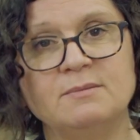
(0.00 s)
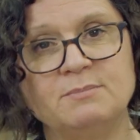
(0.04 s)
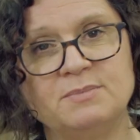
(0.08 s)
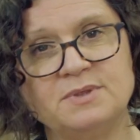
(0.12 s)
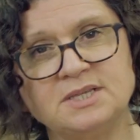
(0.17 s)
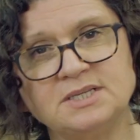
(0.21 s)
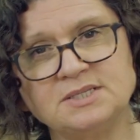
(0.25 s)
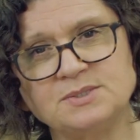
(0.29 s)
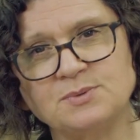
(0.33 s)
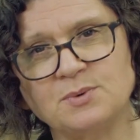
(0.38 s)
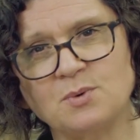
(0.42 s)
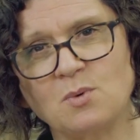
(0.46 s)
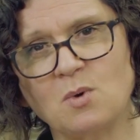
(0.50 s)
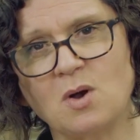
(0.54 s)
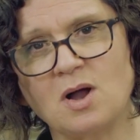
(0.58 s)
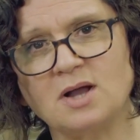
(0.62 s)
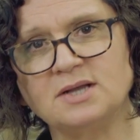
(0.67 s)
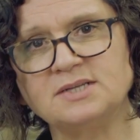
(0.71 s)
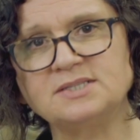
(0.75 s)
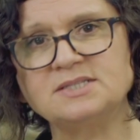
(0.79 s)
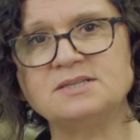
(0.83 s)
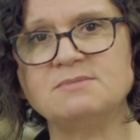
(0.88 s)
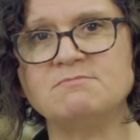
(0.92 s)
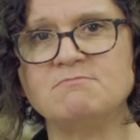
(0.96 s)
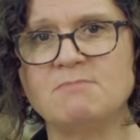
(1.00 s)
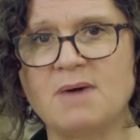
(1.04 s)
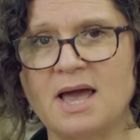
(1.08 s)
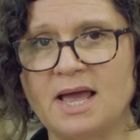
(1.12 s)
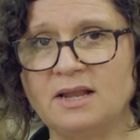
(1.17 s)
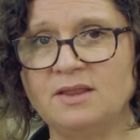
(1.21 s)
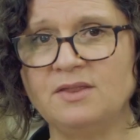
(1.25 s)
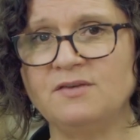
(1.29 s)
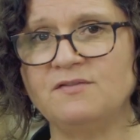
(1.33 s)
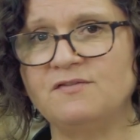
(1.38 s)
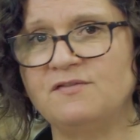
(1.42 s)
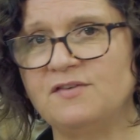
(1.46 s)
but this requires the
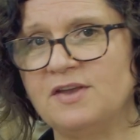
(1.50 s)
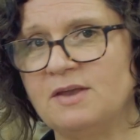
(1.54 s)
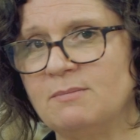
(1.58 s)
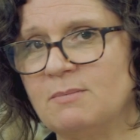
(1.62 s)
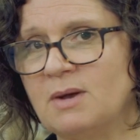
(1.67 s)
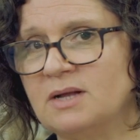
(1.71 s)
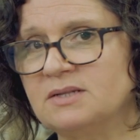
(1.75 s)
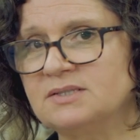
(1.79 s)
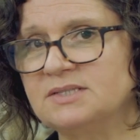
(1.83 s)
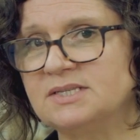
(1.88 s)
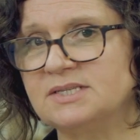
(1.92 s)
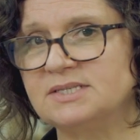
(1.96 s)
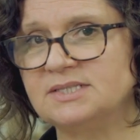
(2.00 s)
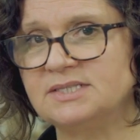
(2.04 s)
male and the female to